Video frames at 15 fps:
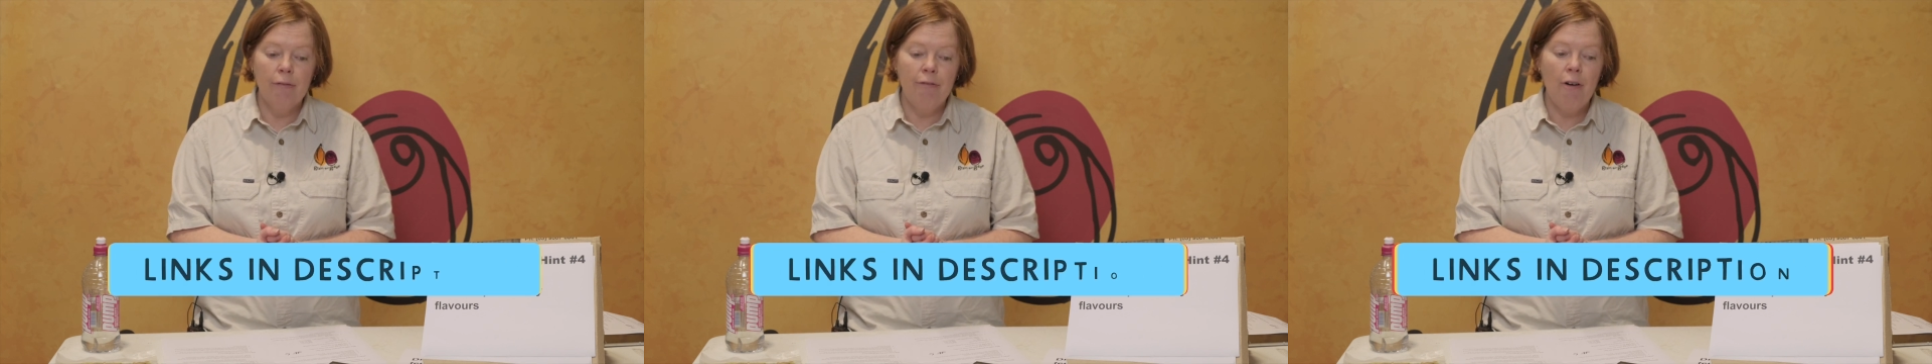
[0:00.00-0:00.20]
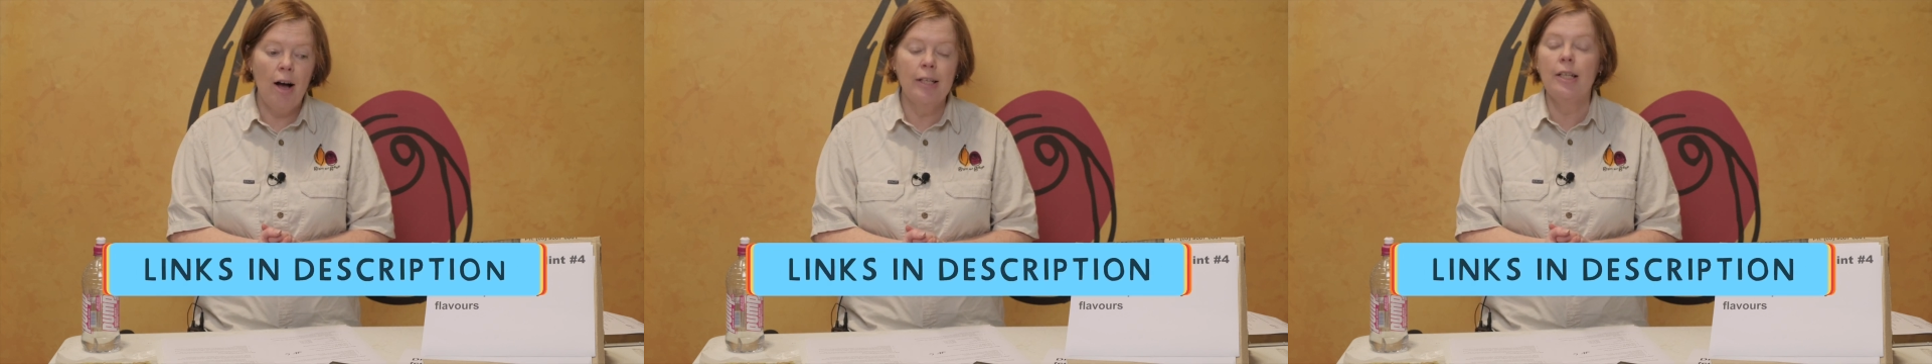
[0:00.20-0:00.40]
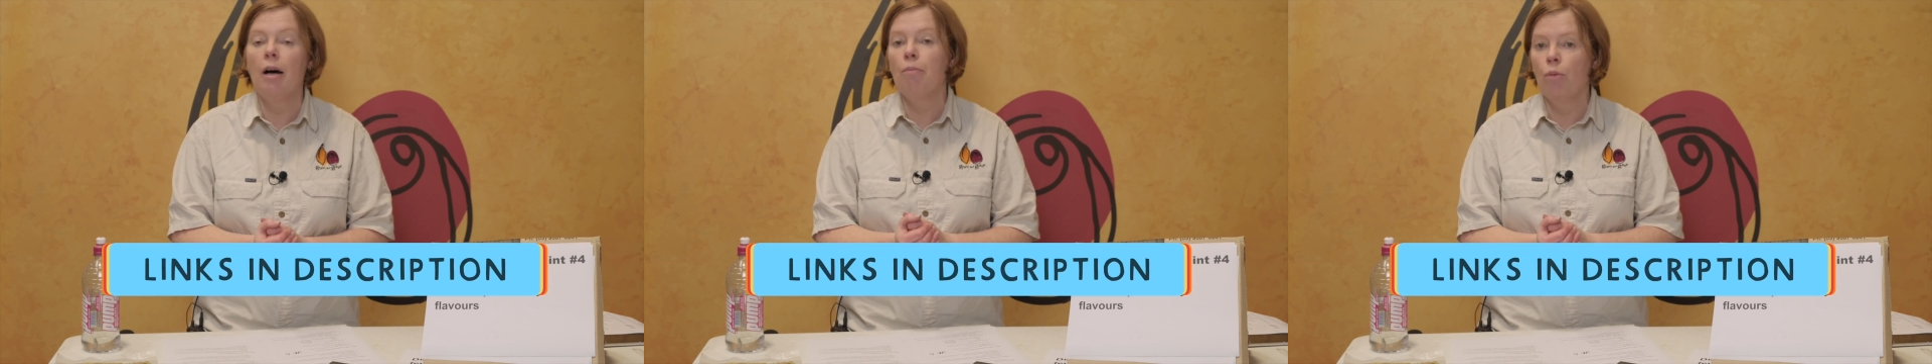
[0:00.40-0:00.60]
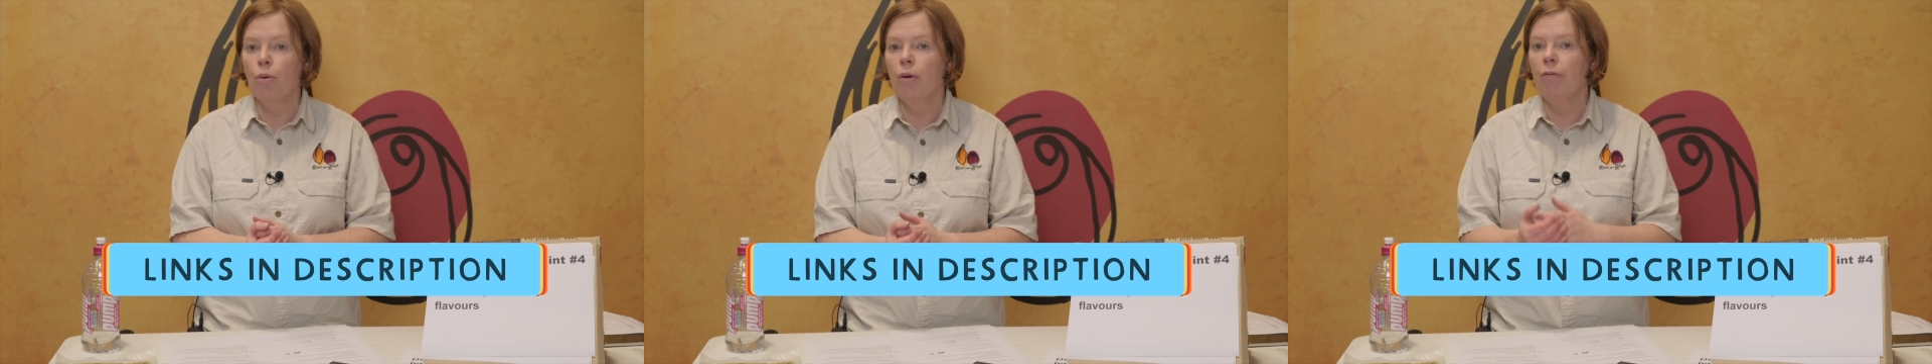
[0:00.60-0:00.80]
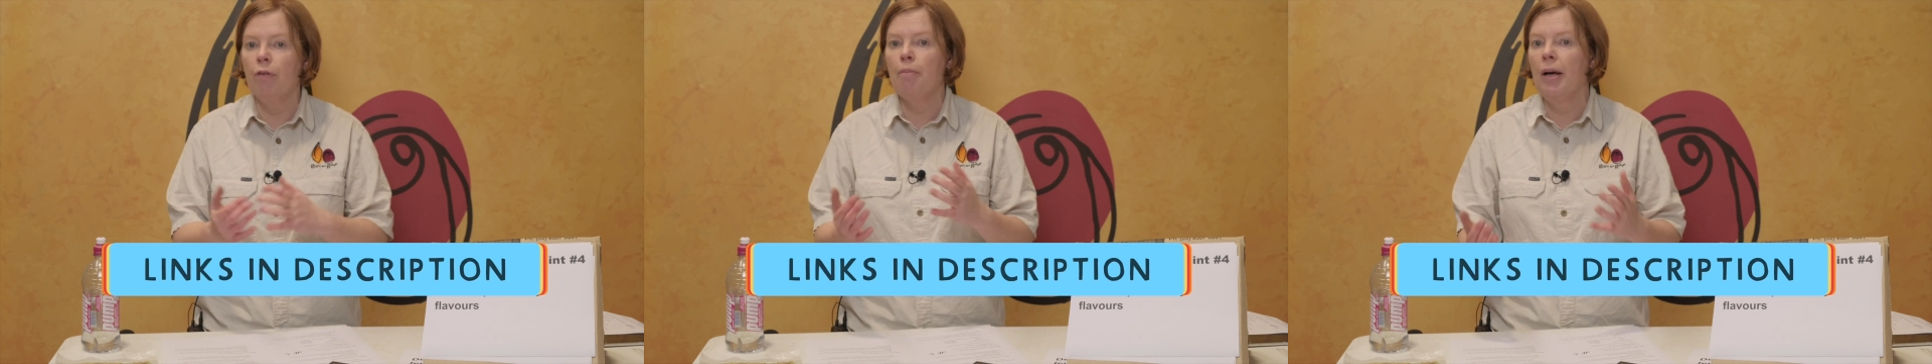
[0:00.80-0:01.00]
find out
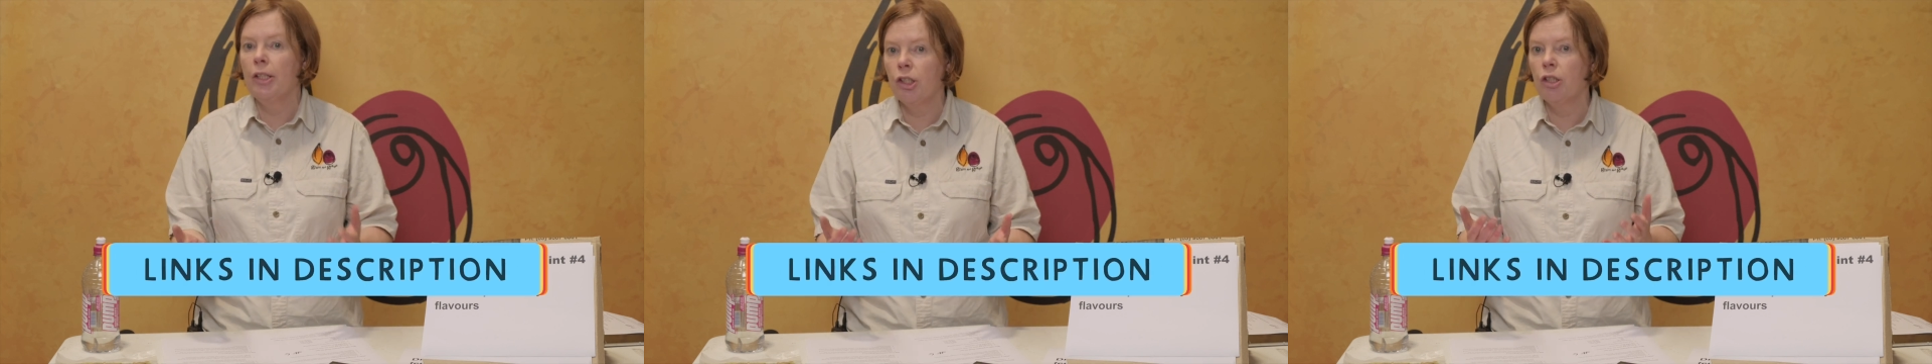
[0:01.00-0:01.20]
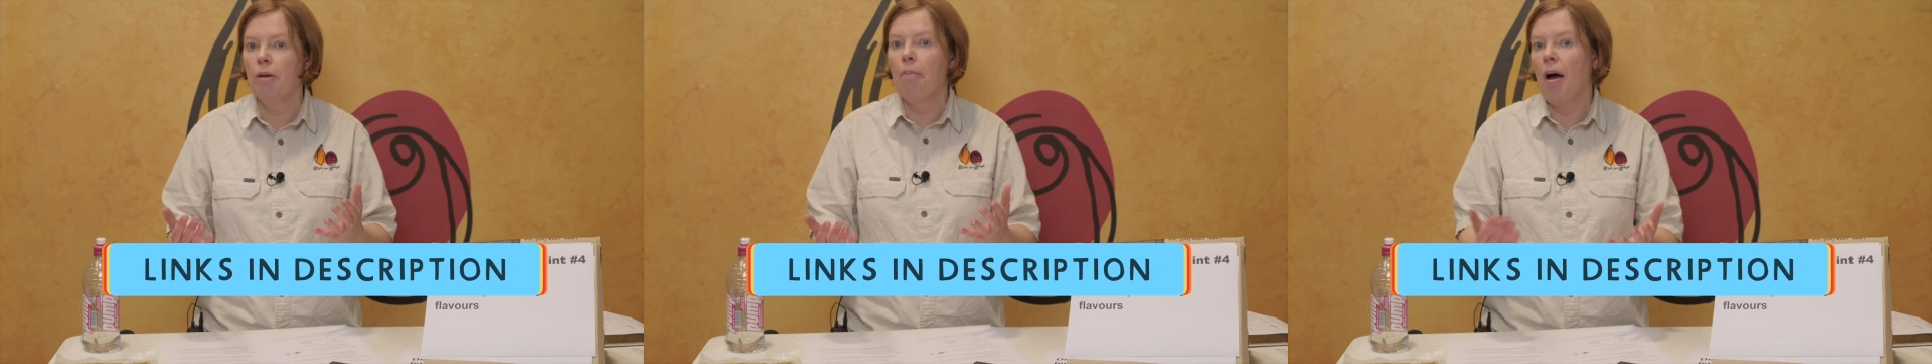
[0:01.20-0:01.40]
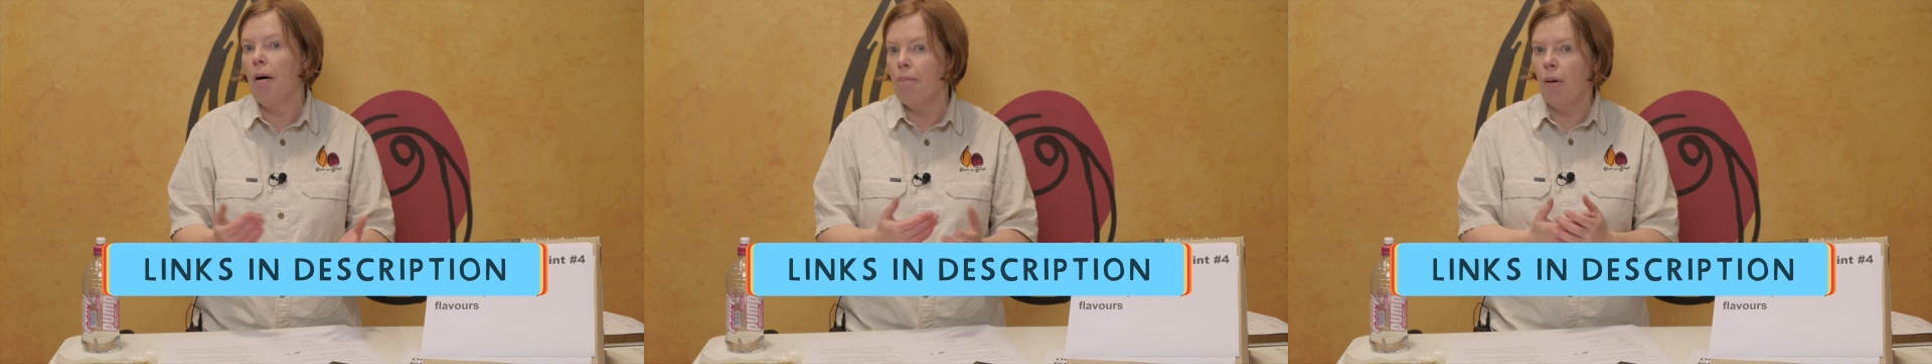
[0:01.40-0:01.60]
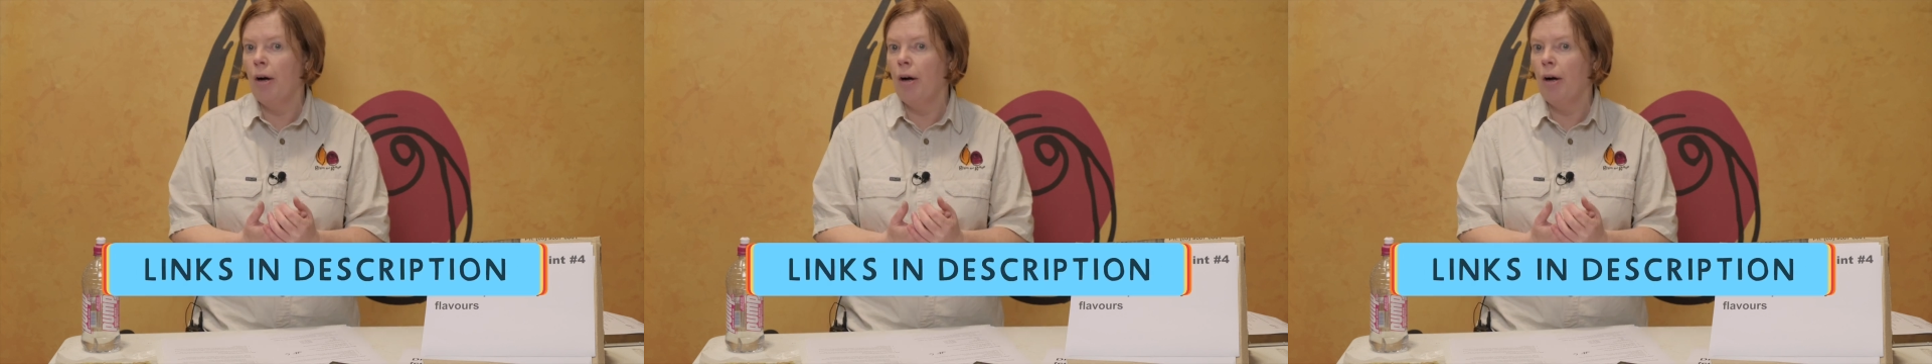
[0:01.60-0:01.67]
more information about